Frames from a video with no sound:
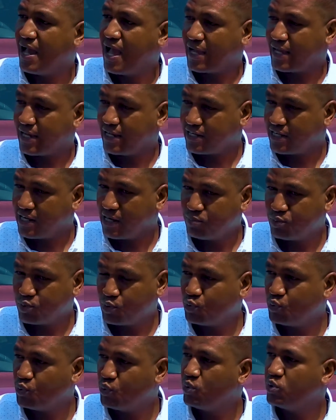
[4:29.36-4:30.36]
I can come to
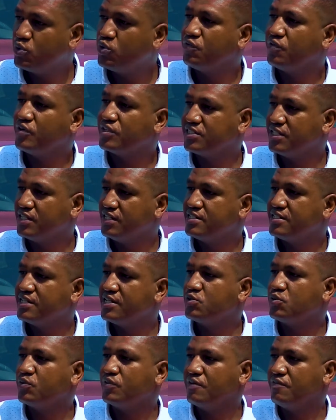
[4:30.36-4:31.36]
you,
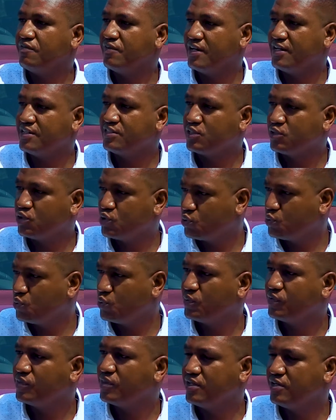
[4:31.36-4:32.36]
facilitate on the financing through
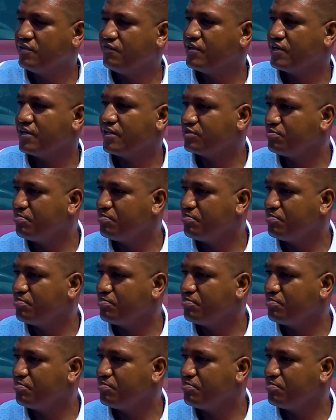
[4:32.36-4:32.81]
the various